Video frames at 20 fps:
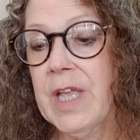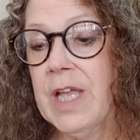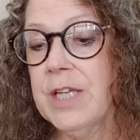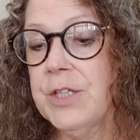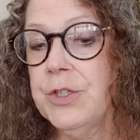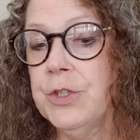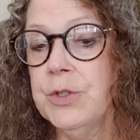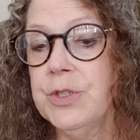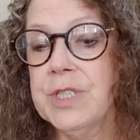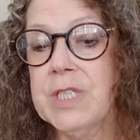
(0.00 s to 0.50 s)

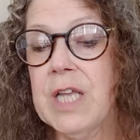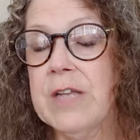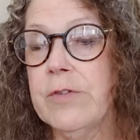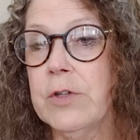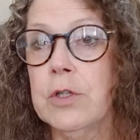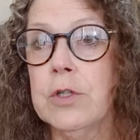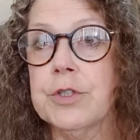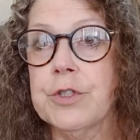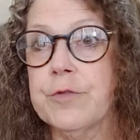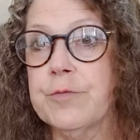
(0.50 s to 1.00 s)
And you'll save a
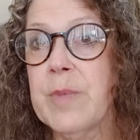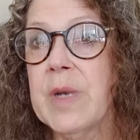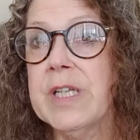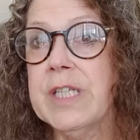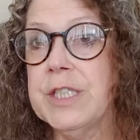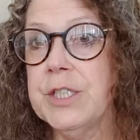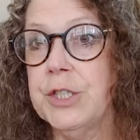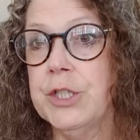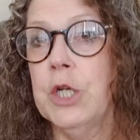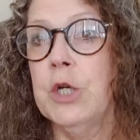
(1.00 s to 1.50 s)
lot of
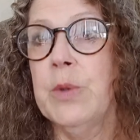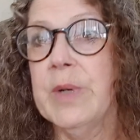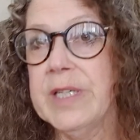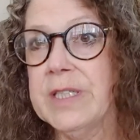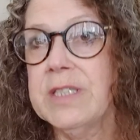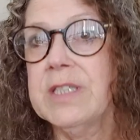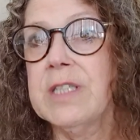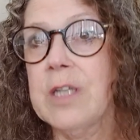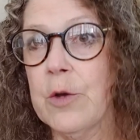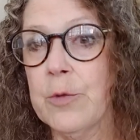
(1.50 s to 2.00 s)
money
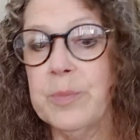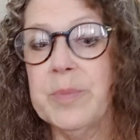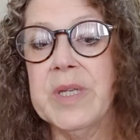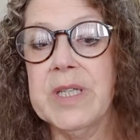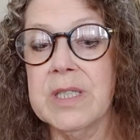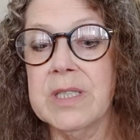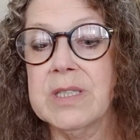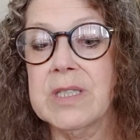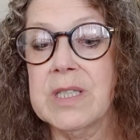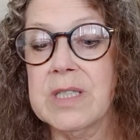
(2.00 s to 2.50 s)
doing so
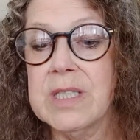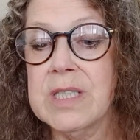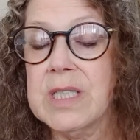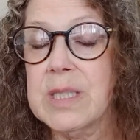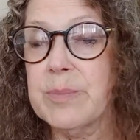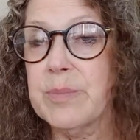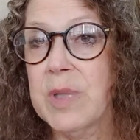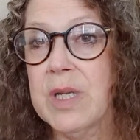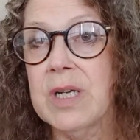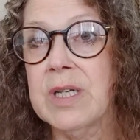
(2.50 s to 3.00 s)
because the
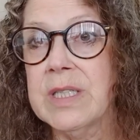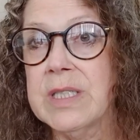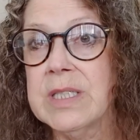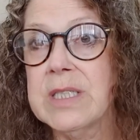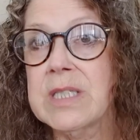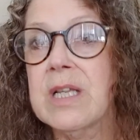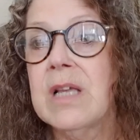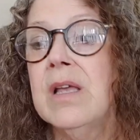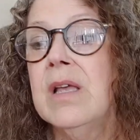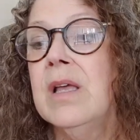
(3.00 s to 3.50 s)

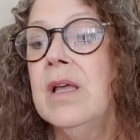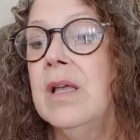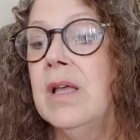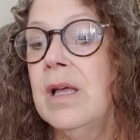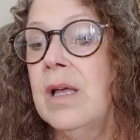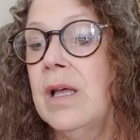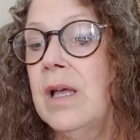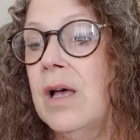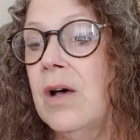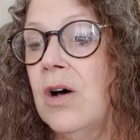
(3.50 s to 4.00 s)
supplies
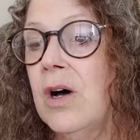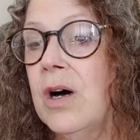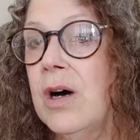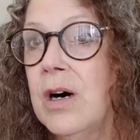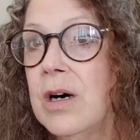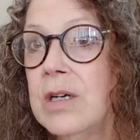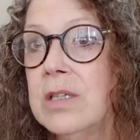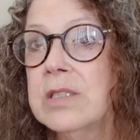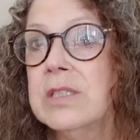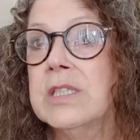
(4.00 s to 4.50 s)

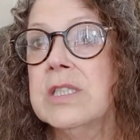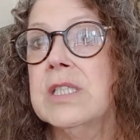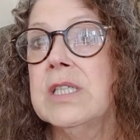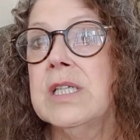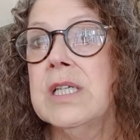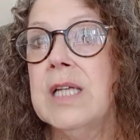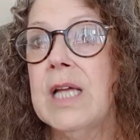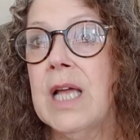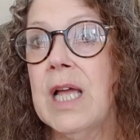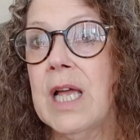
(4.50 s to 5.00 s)
aren't
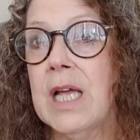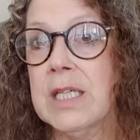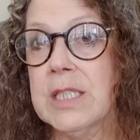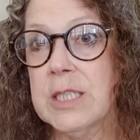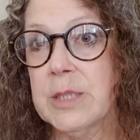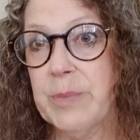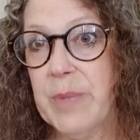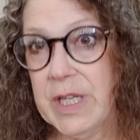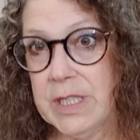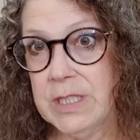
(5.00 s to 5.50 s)

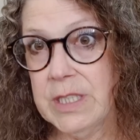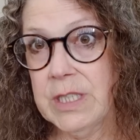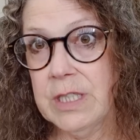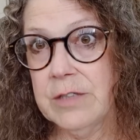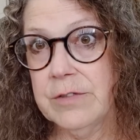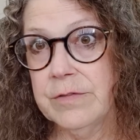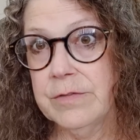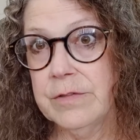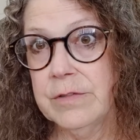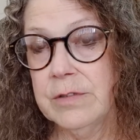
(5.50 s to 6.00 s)

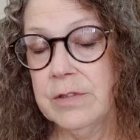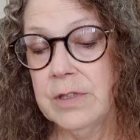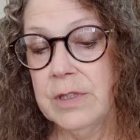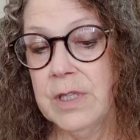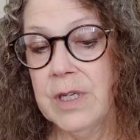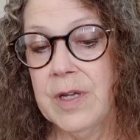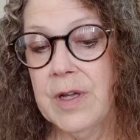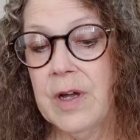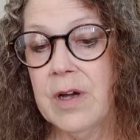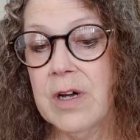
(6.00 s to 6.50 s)
expensive.
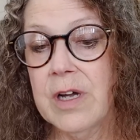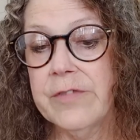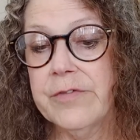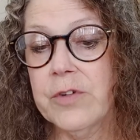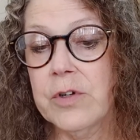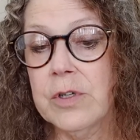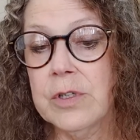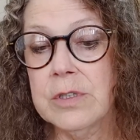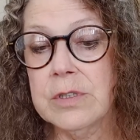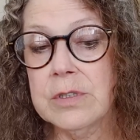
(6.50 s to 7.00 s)
I've
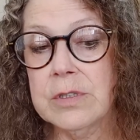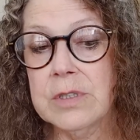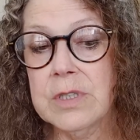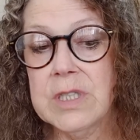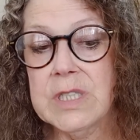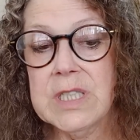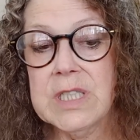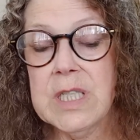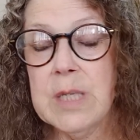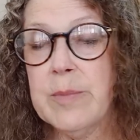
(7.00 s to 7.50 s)
got
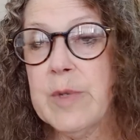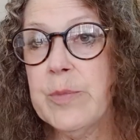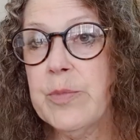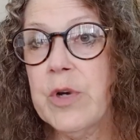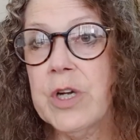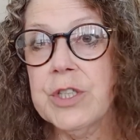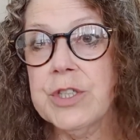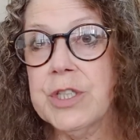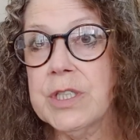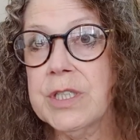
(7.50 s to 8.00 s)

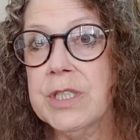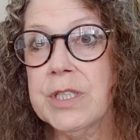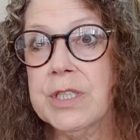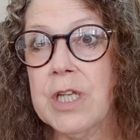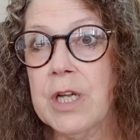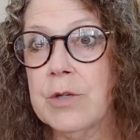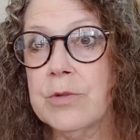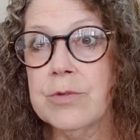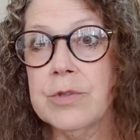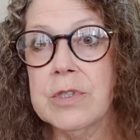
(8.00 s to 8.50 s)
semi-precious
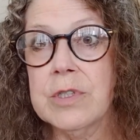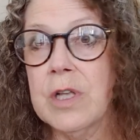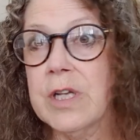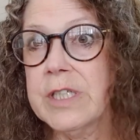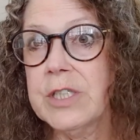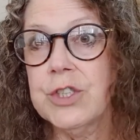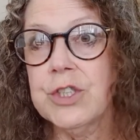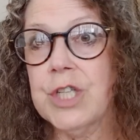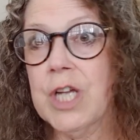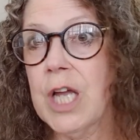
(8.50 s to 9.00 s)
stones
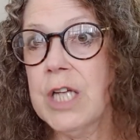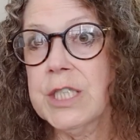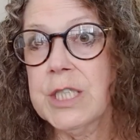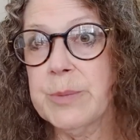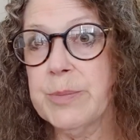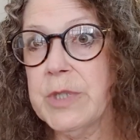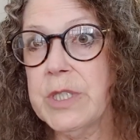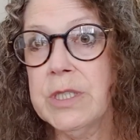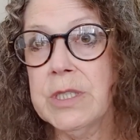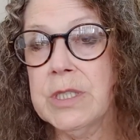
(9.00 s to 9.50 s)
like
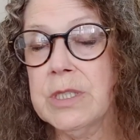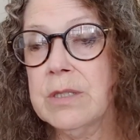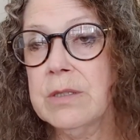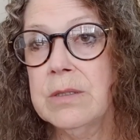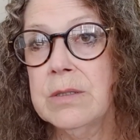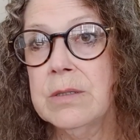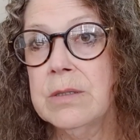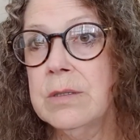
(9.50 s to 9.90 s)
jaspers.